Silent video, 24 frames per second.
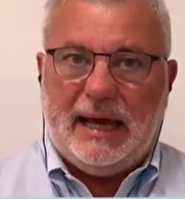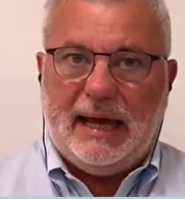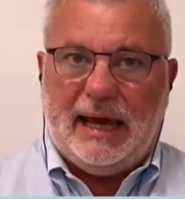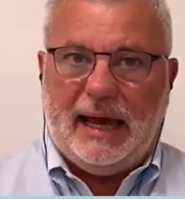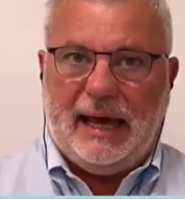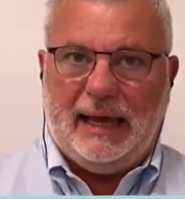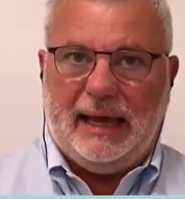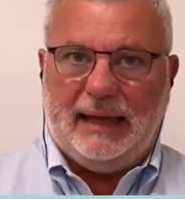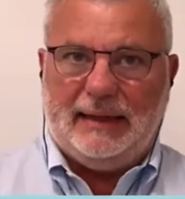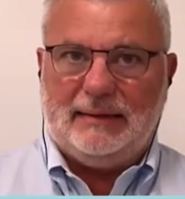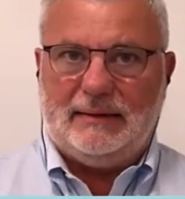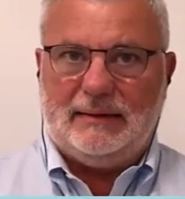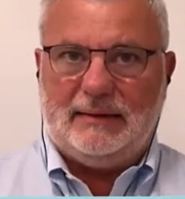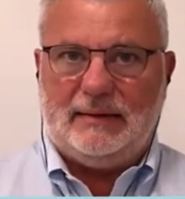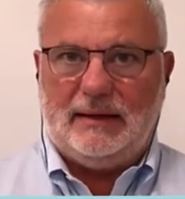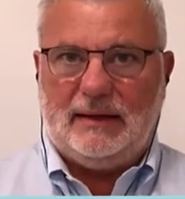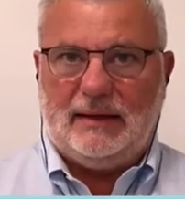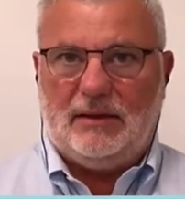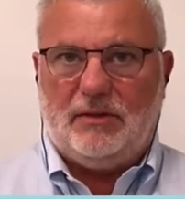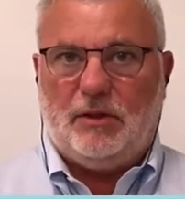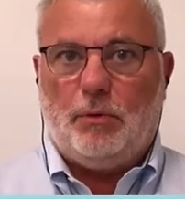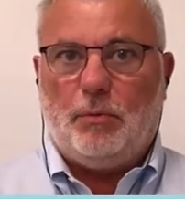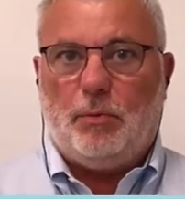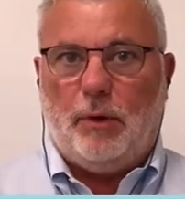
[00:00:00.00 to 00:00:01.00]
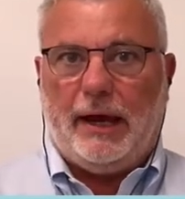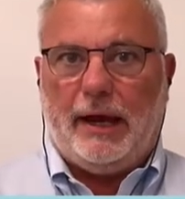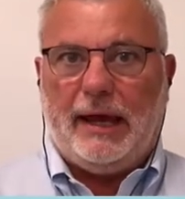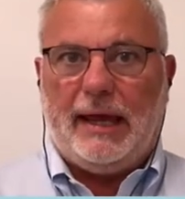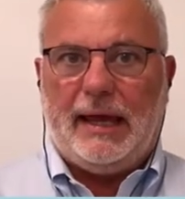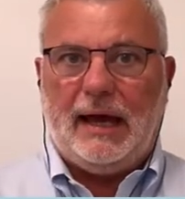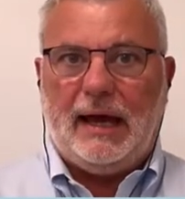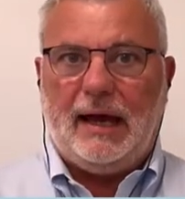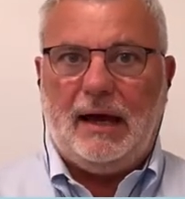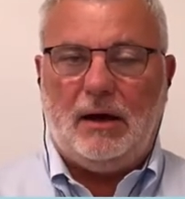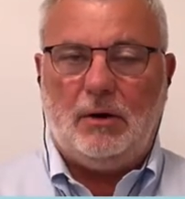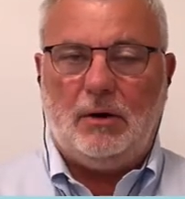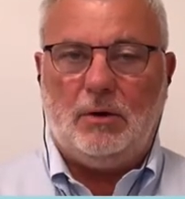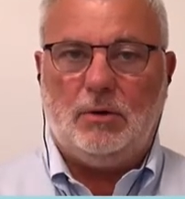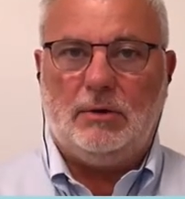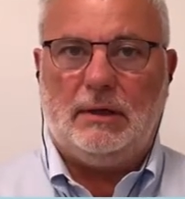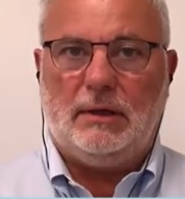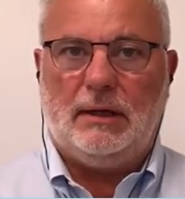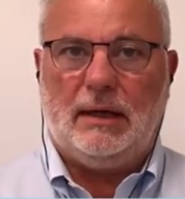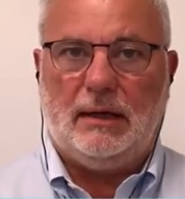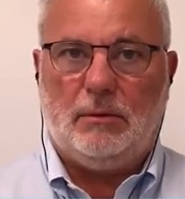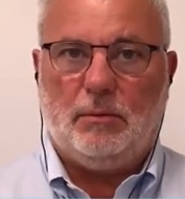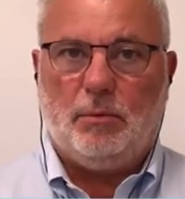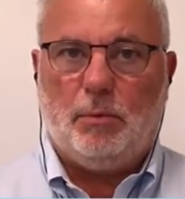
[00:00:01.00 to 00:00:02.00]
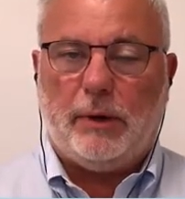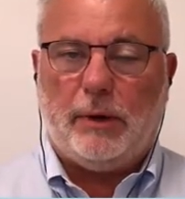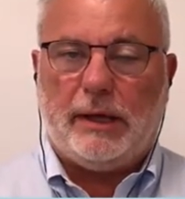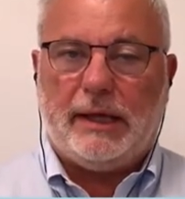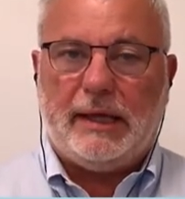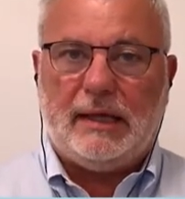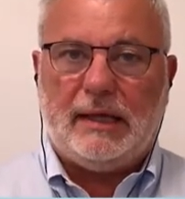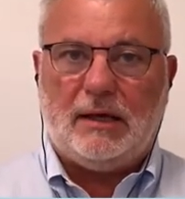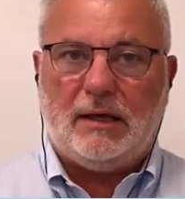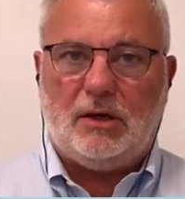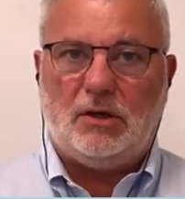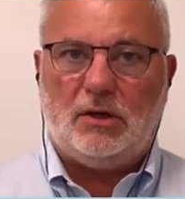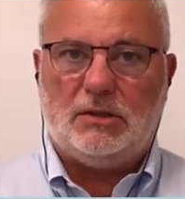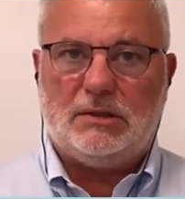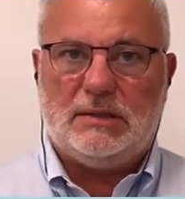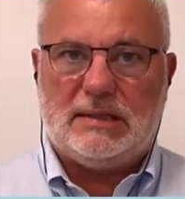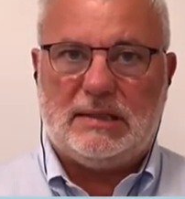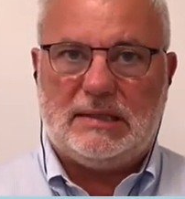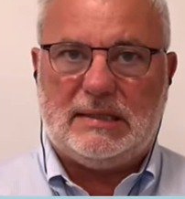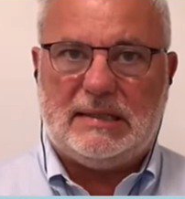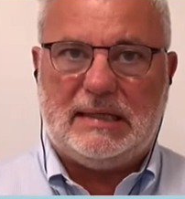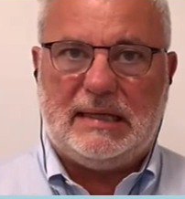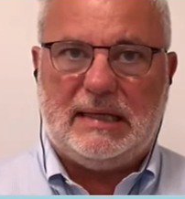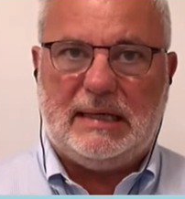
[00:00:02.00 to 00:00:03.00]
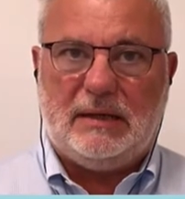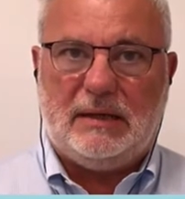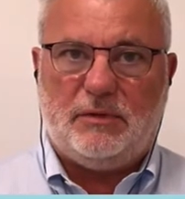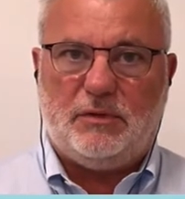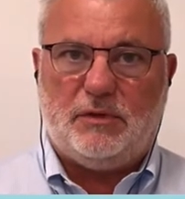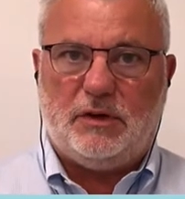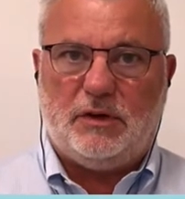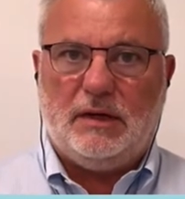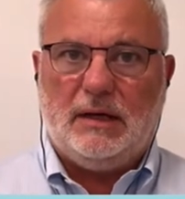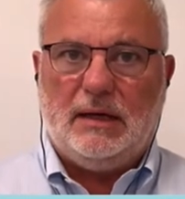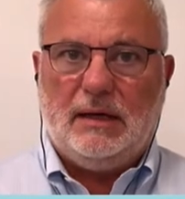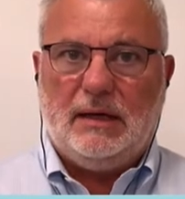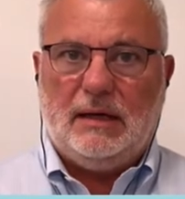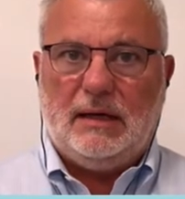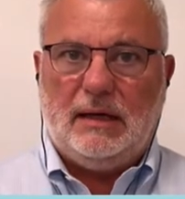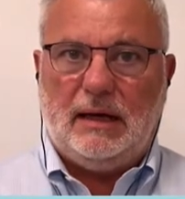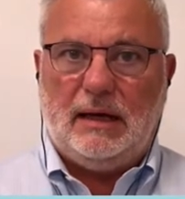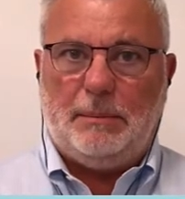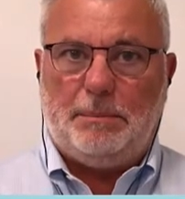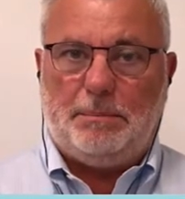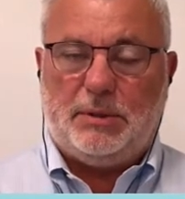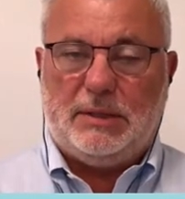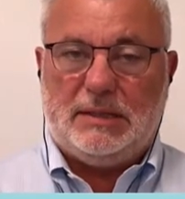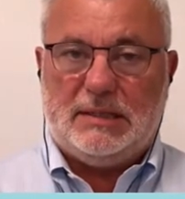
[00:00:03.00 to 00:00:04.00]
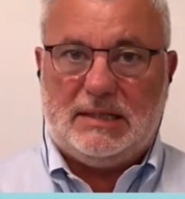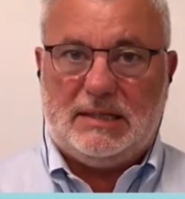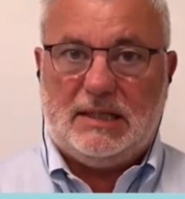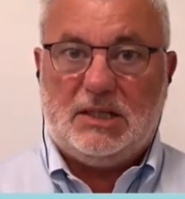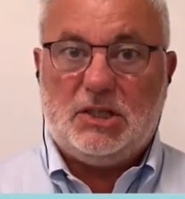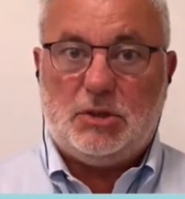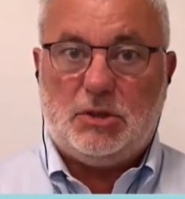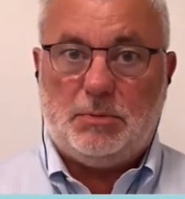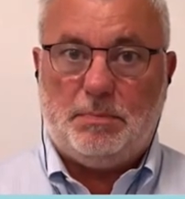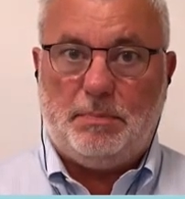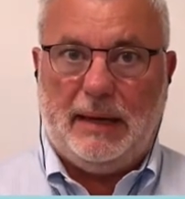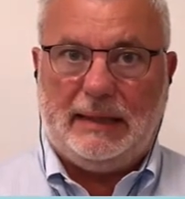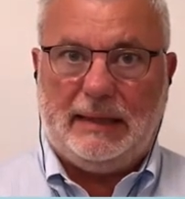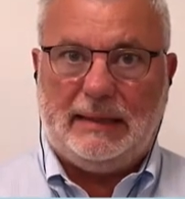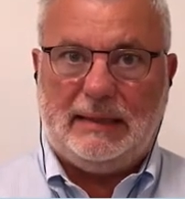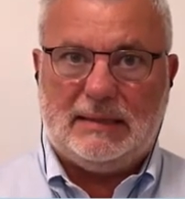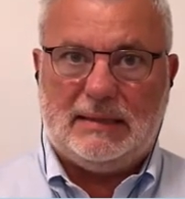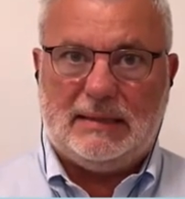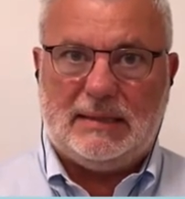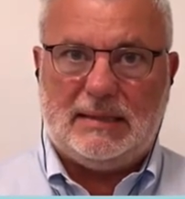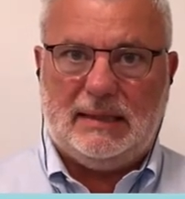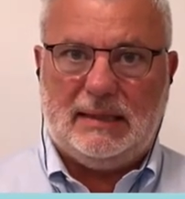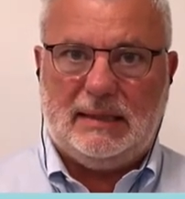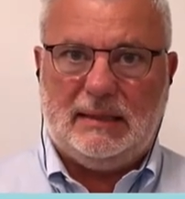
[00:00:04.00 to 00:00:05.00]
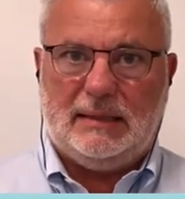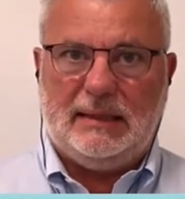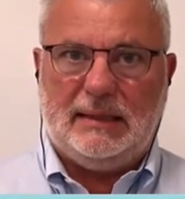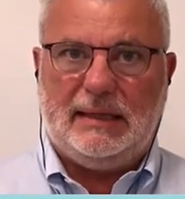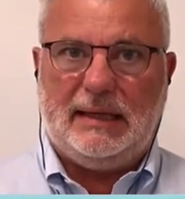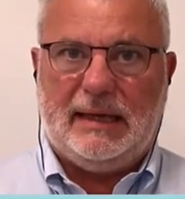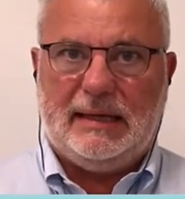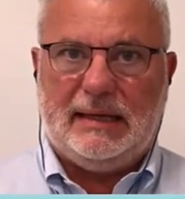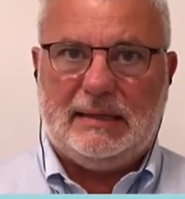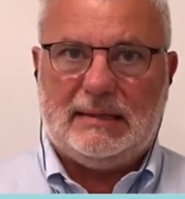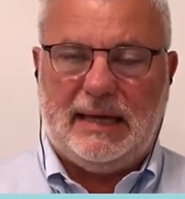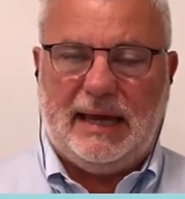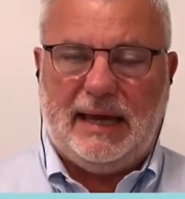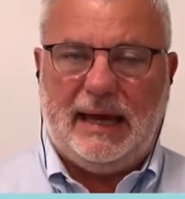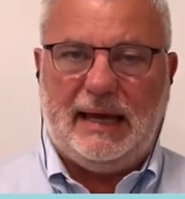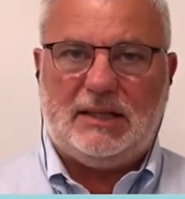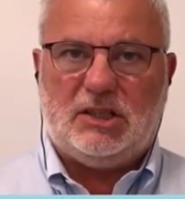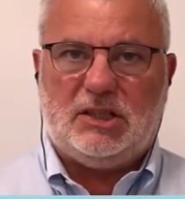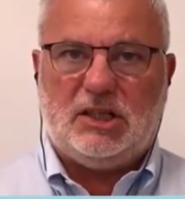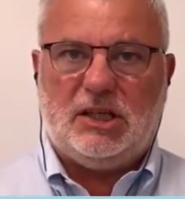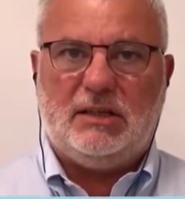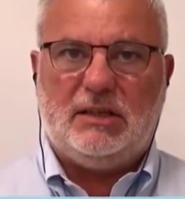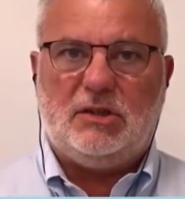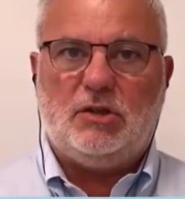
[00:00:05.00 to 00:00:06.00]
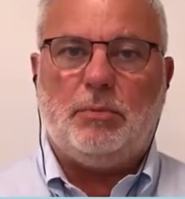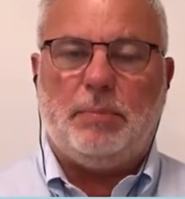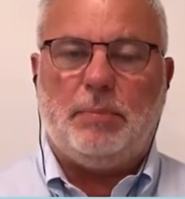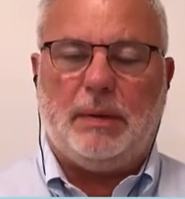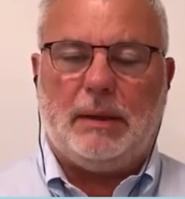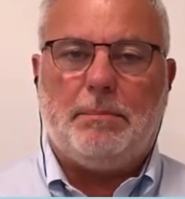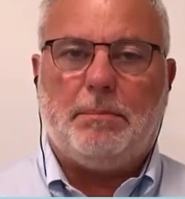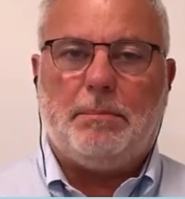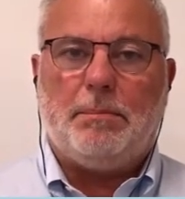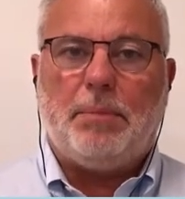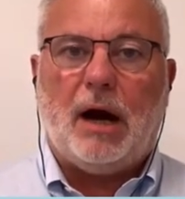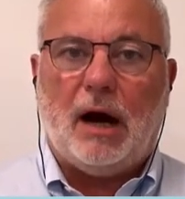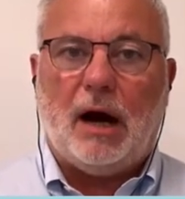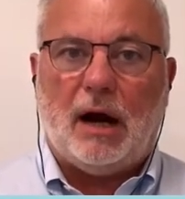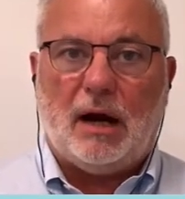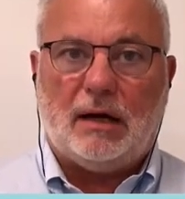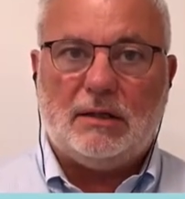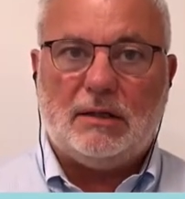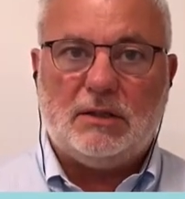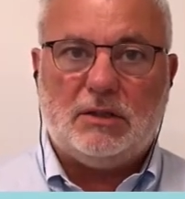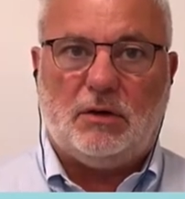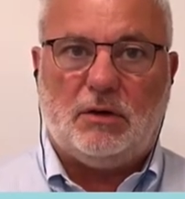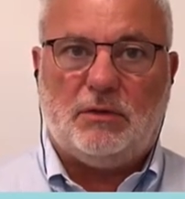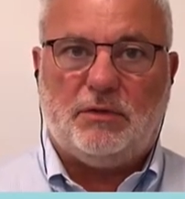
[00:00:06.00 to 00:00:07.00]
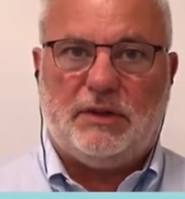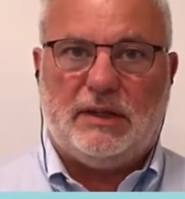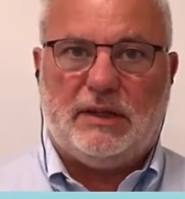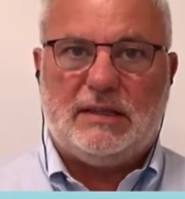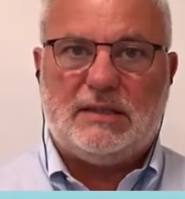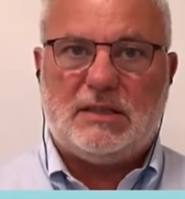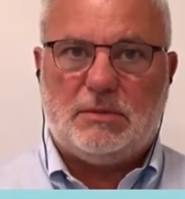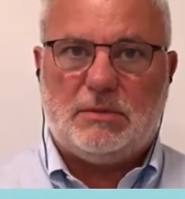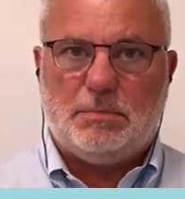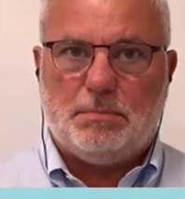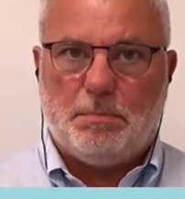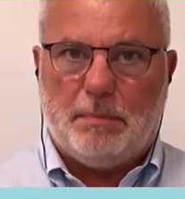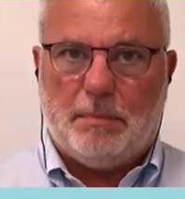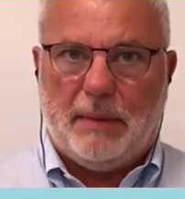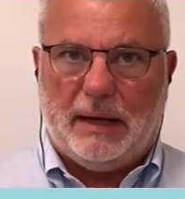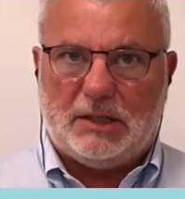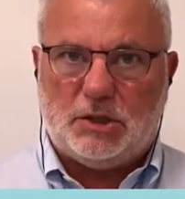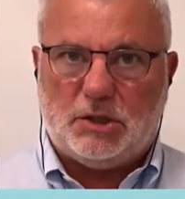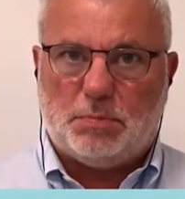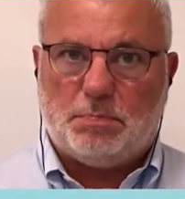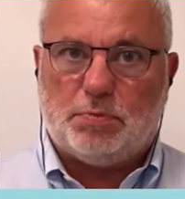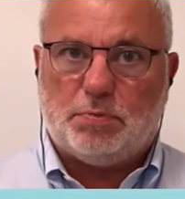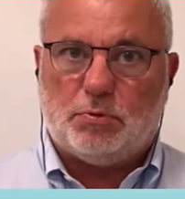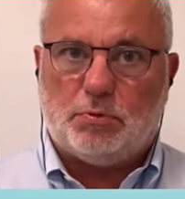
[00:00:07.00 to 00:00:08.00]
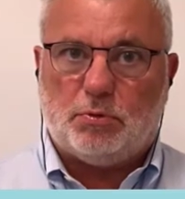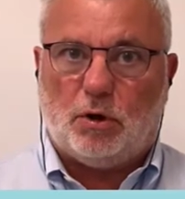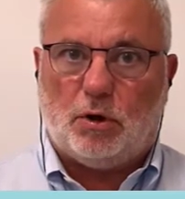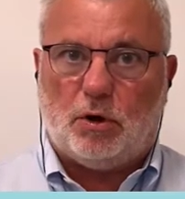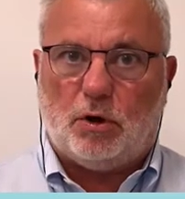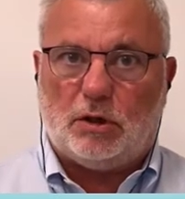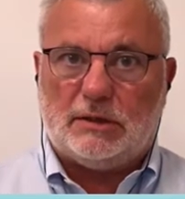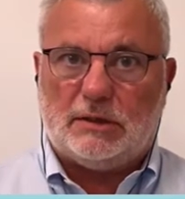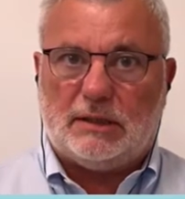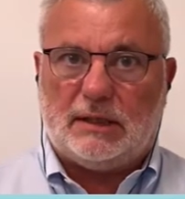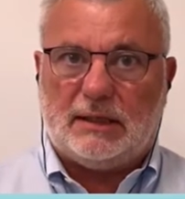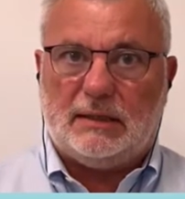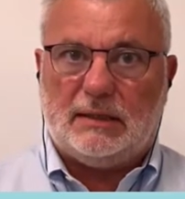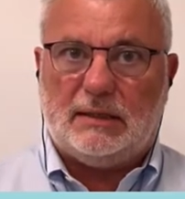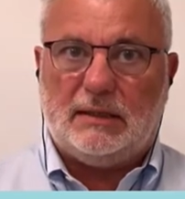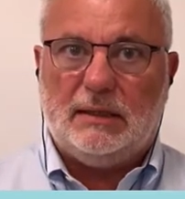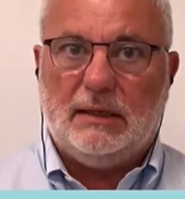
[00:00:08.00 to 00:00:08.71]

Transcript: And the way how we conceive precision medicine is actually to be part of this much broader